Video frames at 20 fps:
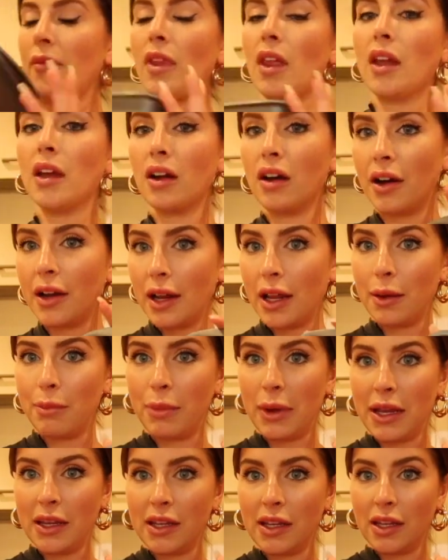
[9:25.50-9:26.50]
I got a
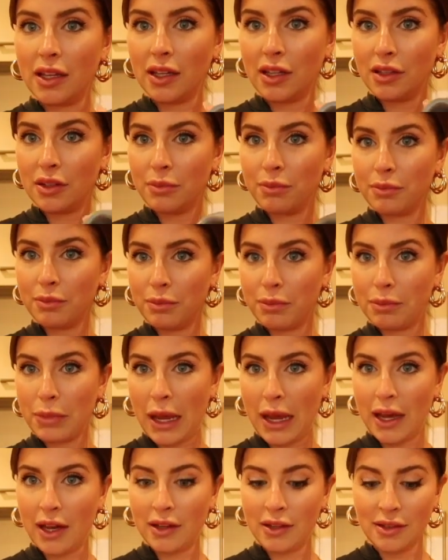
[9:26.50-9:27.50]
baking
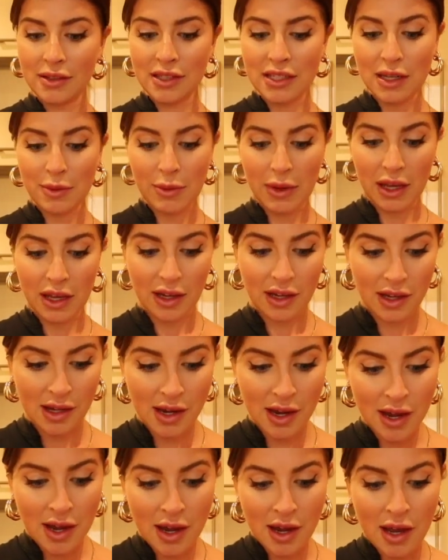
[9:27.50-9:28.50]
pan to make
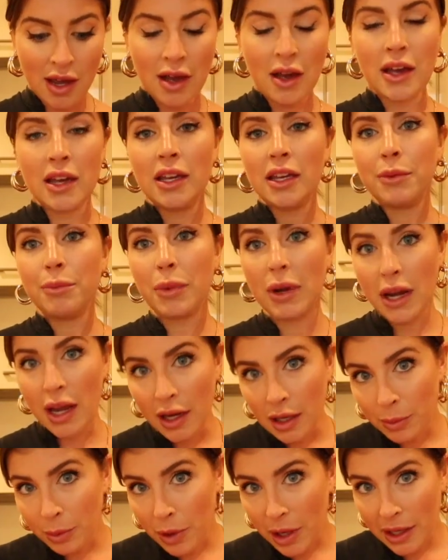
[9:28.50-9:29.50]

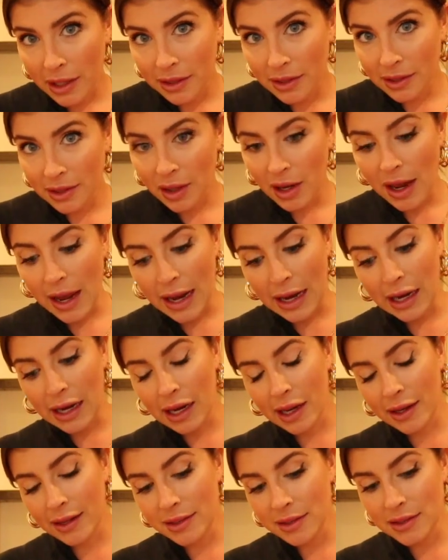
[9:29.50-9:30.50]
banana bread
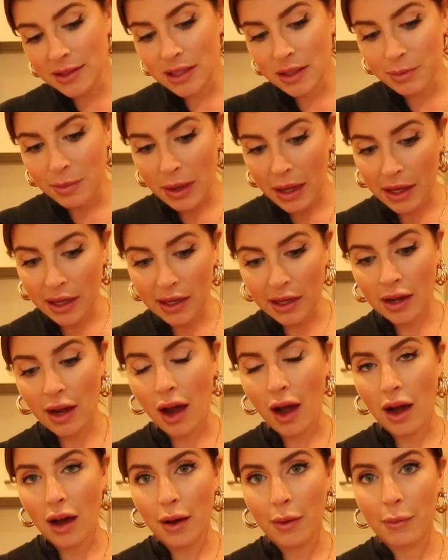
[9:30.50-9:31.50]
and to make
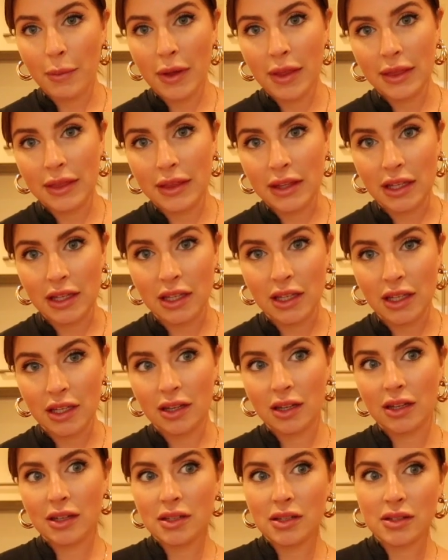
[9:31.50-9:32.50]
um,
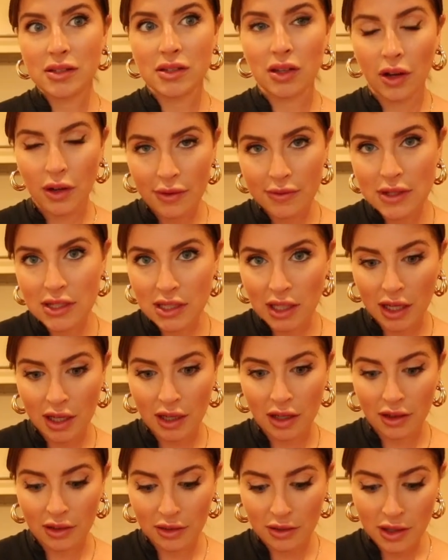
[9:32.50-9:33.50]
the Song of
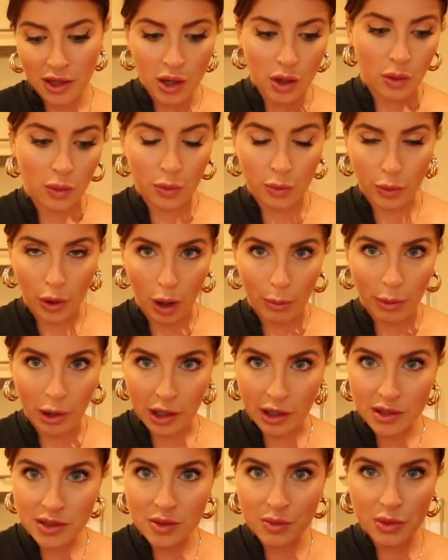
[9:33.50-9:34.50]
Style raw
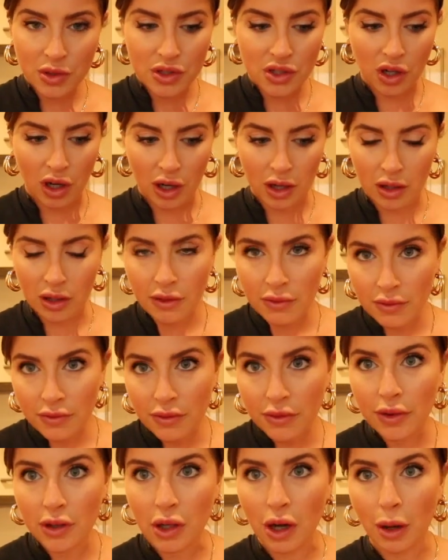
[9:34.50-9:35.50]
bars, which are
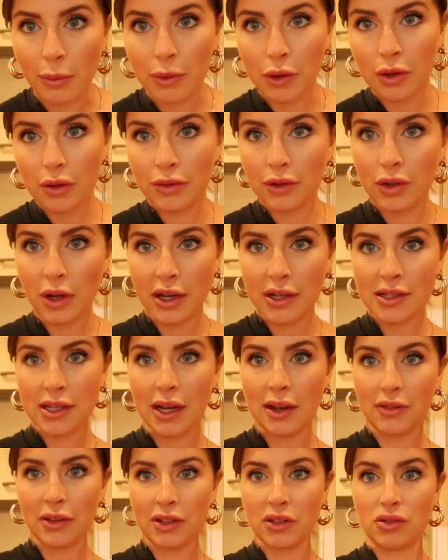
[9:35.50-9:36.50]
phenomenal. If you guys
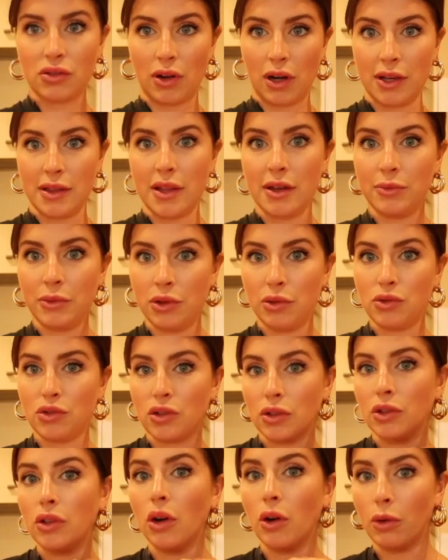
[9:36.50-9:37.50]
haven't tried them, you
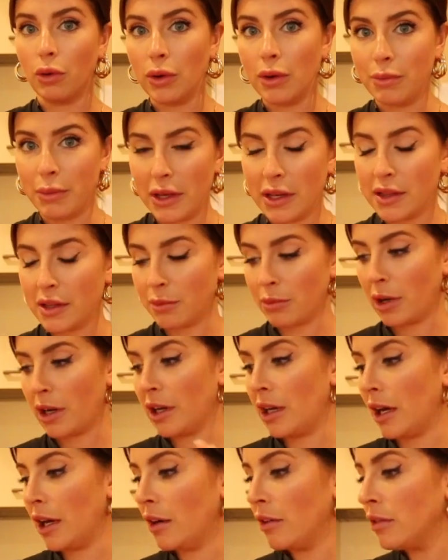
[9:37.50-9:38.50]
should go and make them right
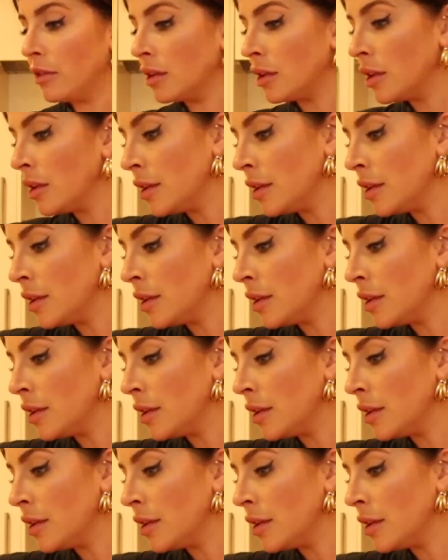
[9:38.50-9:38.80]
now.